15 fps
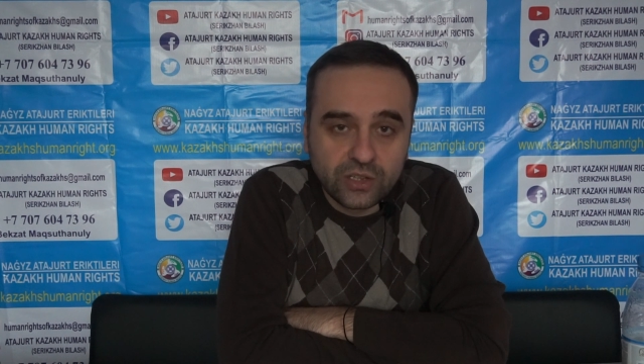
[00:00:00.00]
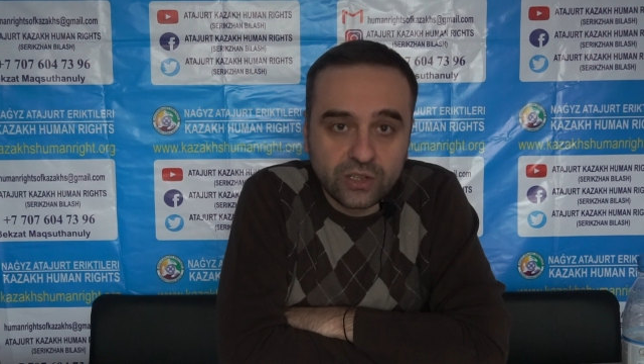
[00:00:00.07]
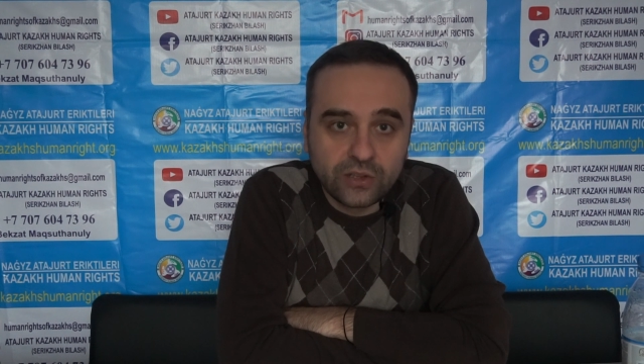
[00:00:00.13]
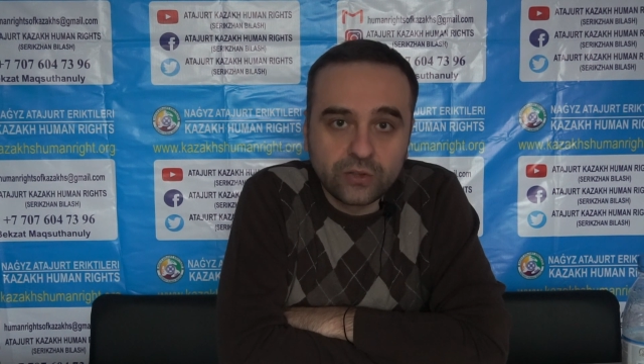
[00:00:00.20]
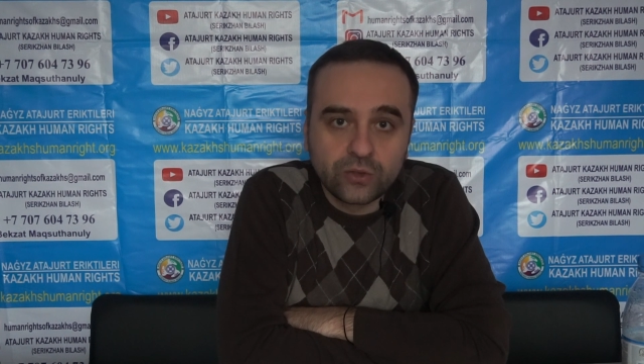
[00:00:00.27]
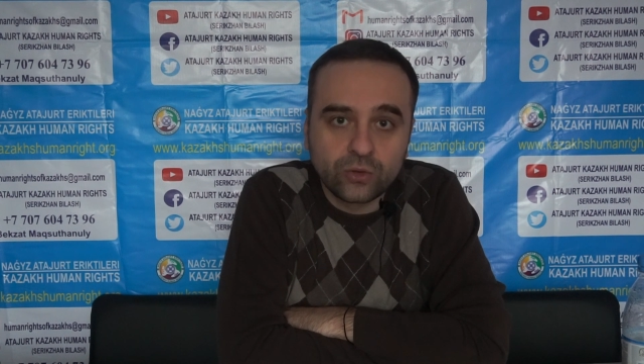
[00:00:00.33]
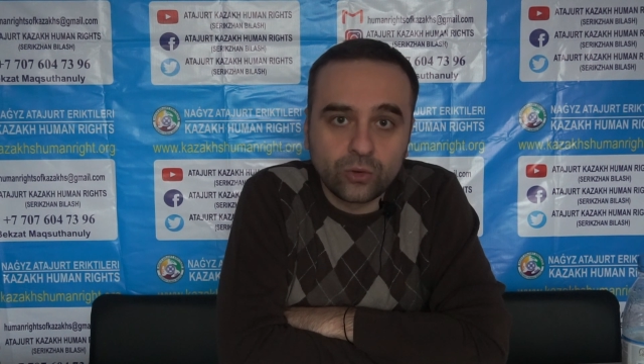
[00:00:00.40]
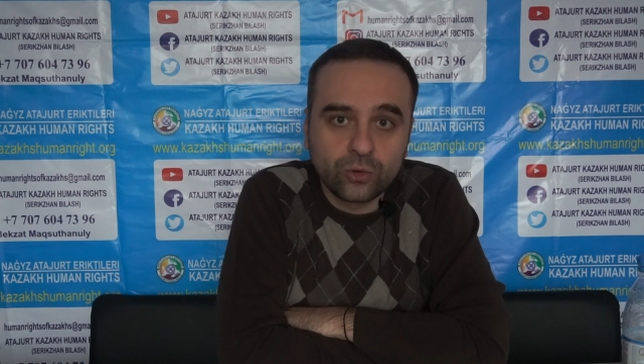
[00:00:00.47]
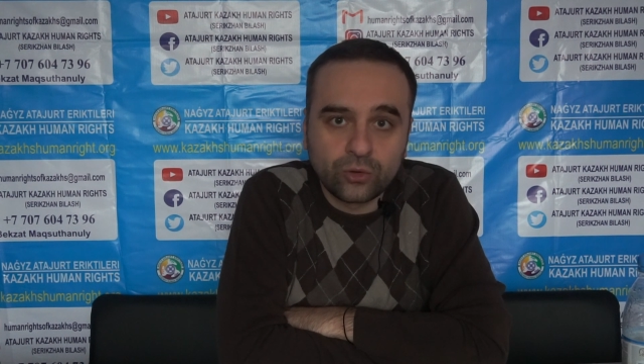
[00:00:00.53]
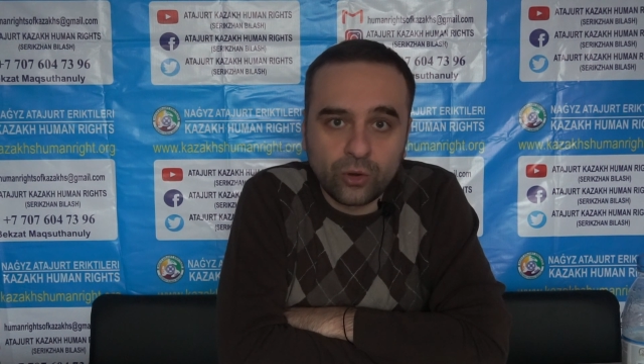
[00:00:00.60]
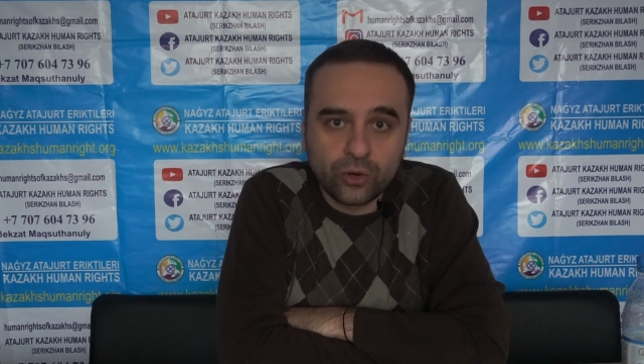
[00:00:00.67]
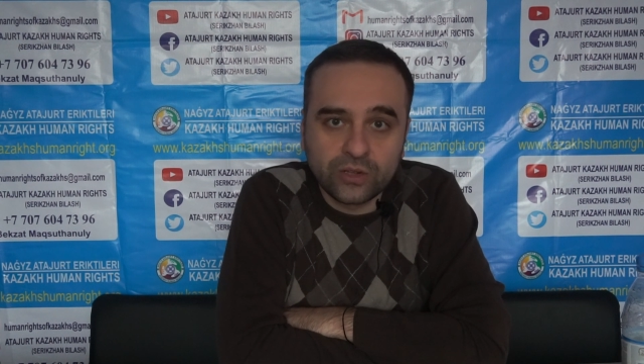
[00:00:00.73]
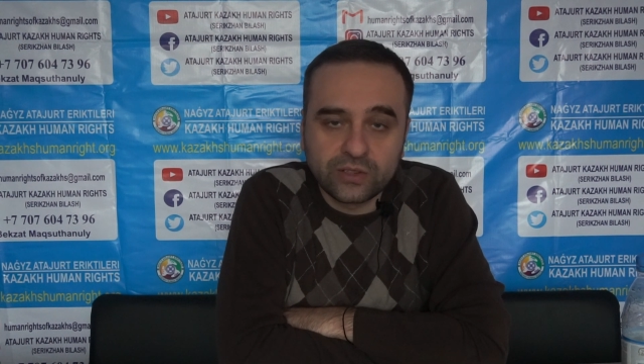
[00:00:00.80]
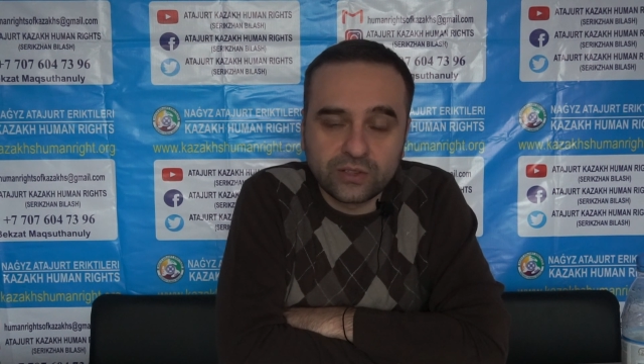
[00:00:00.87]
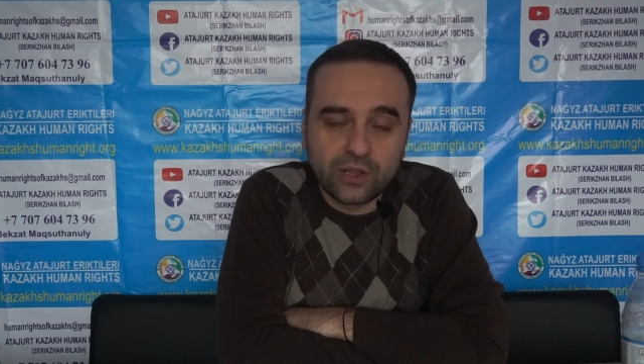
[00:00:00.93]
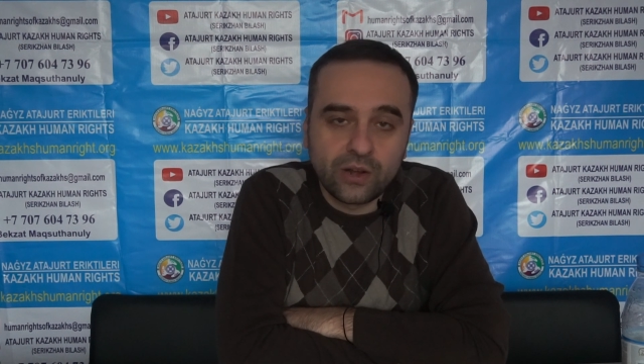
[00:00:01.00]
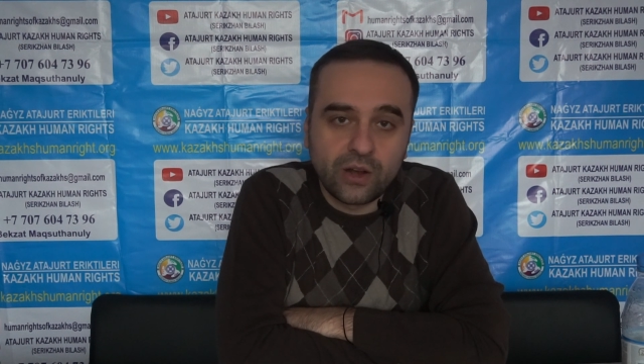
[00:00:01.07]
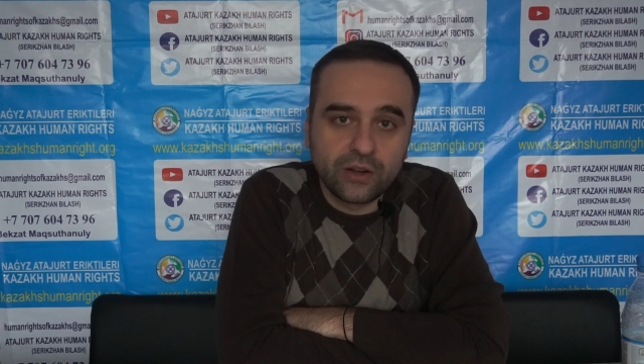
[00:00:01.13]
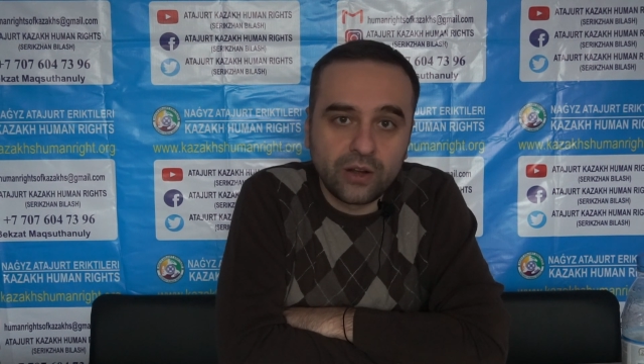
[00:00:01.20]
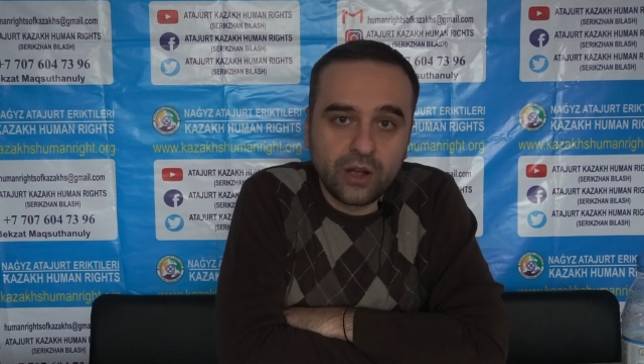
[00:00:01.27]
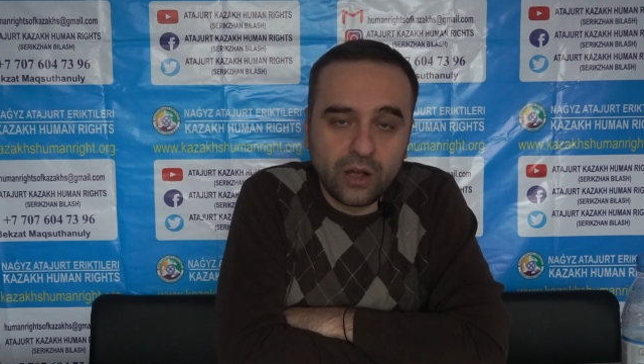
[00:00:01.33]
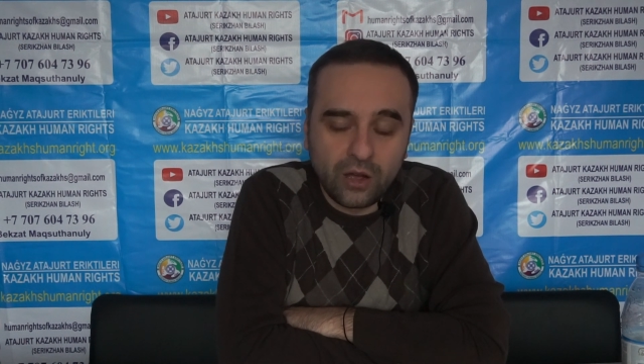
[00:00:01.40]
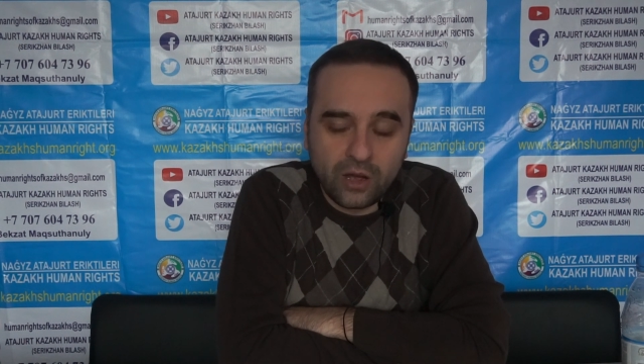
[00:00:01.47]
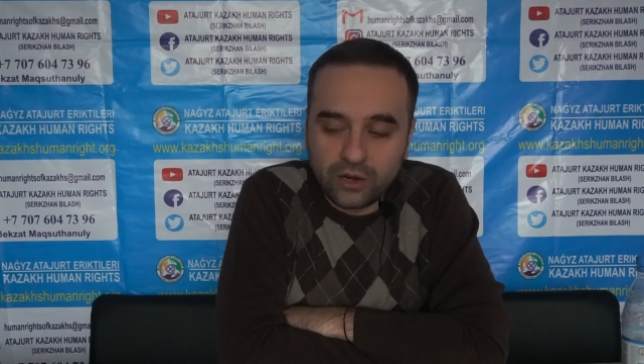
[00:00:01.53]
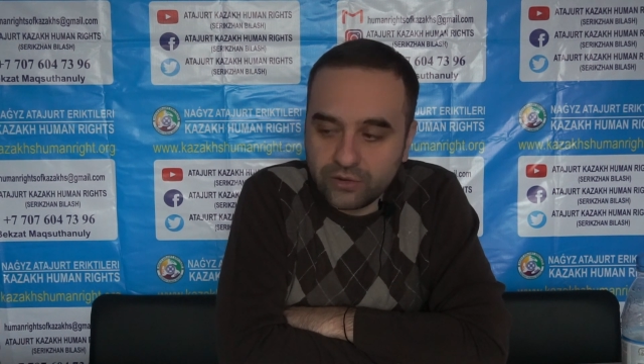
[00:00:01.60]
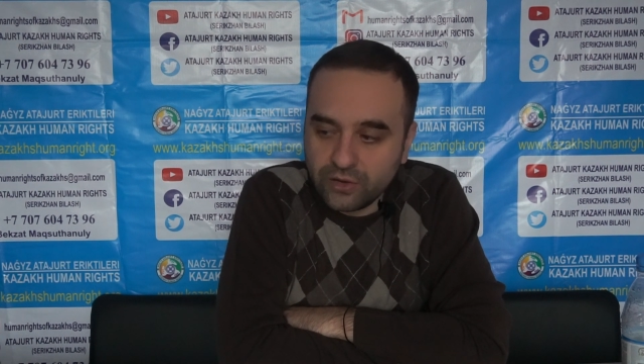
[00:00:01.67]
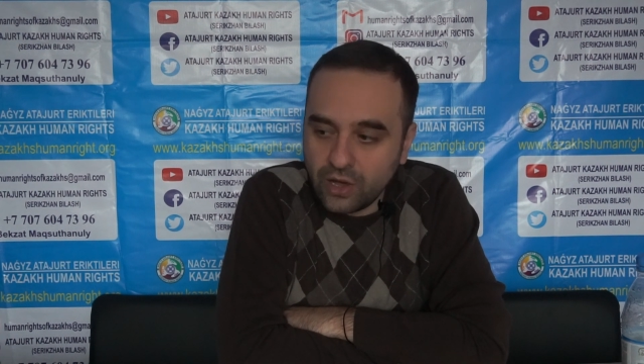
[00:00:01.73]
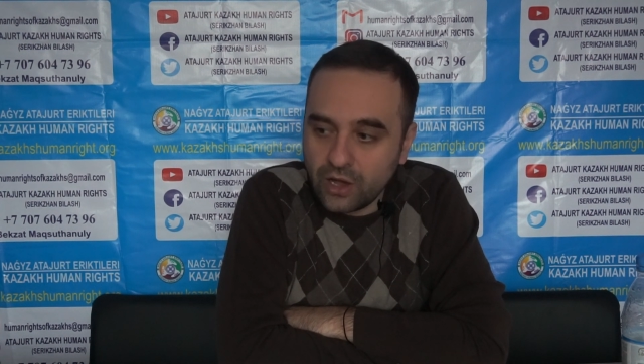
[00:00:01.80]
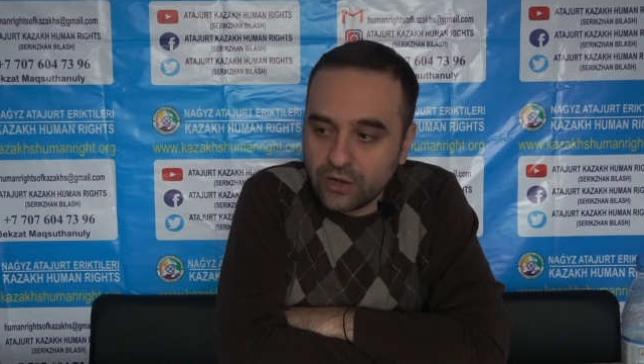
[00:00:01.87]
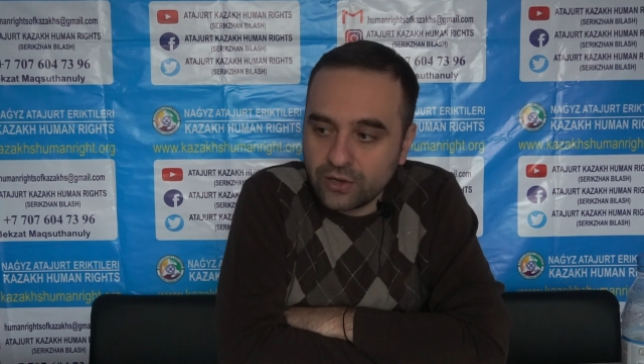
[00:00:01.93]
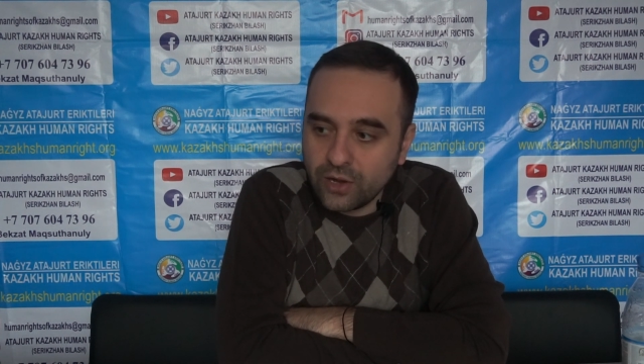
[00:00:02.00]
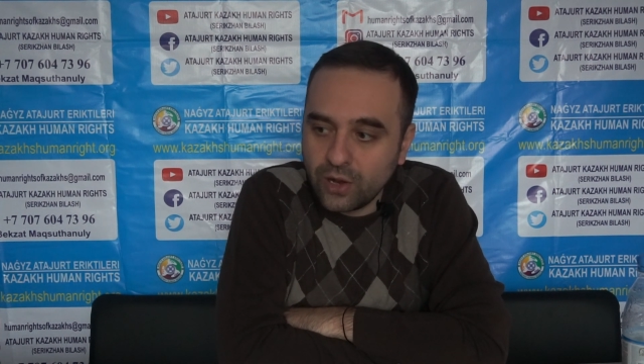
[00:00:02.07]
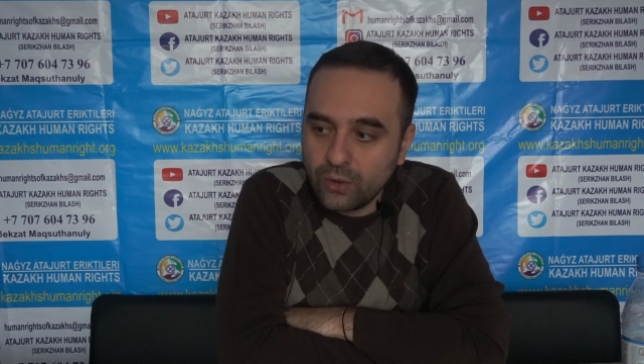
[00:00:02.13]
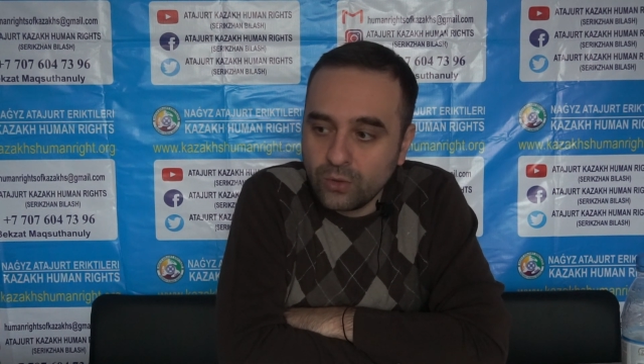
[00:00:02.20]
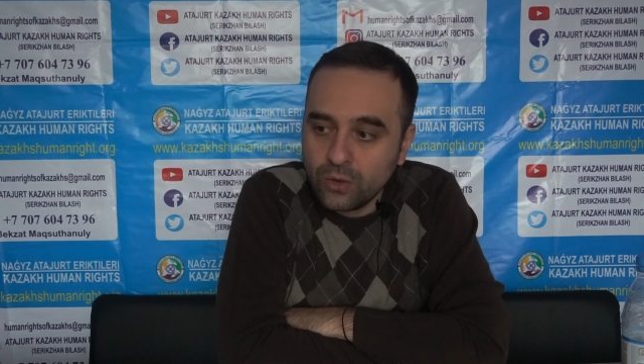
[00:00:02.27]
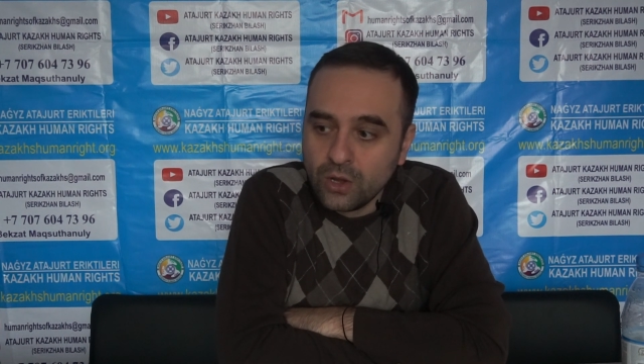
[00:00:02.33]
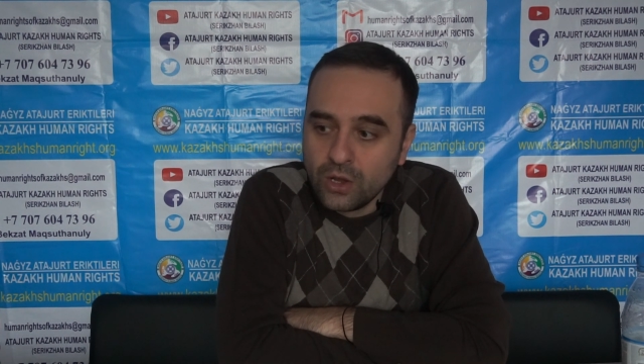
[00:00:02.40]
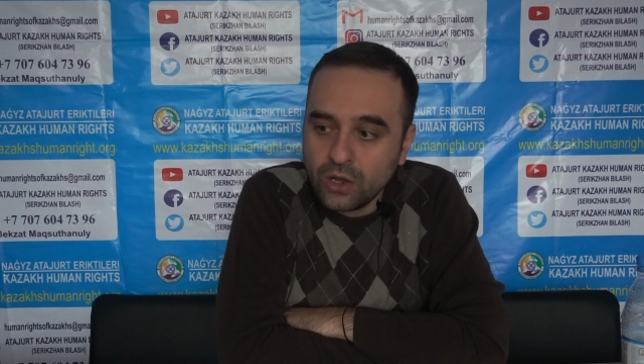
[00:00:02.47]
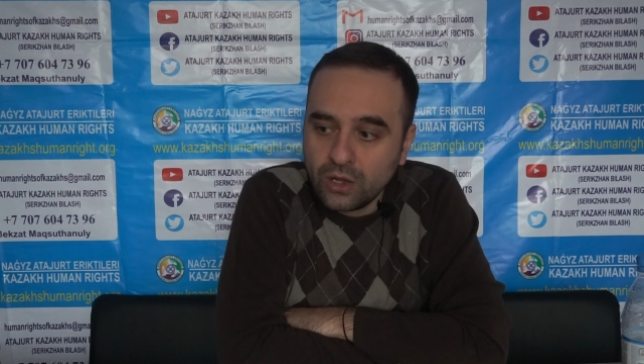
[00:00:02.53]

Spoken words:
in East Turkestan are now